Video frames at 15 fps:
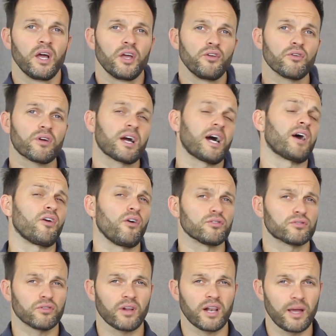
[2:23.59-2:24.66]
You can
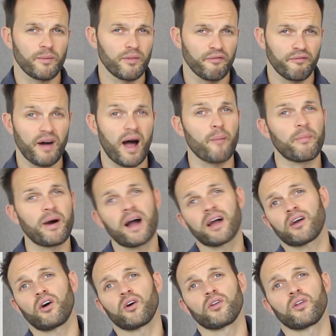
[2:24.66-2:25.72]
also claim the VAT back
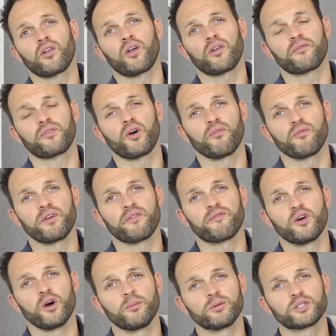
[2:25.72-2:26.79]
on a lot of your
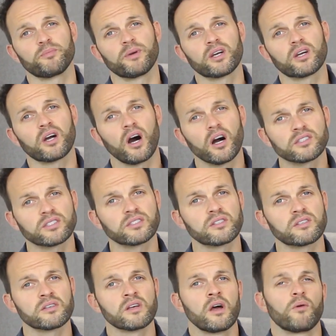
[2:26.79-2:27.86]
refurbishment
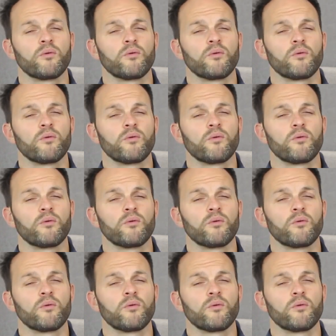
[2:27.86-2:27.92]
costs,